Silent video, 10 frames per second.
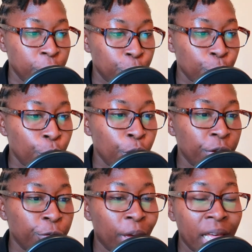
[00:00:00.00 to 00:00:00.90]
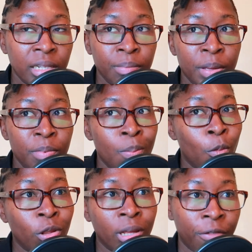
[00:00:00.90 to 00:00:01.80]
So if you held maybe
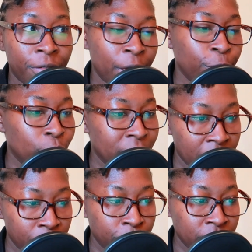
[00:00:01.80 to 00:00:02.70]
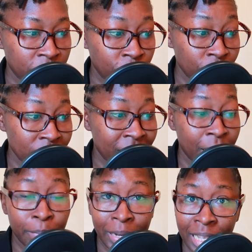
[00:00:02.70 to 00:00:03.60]
more than 5 or 10 positions,
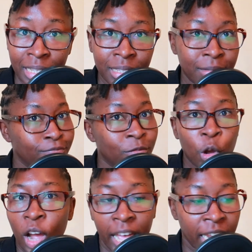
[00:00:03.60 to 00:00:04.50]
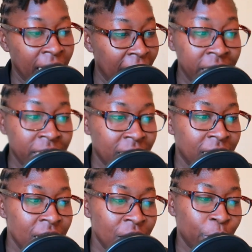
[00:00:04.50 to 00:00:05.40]
then please go ahead and enter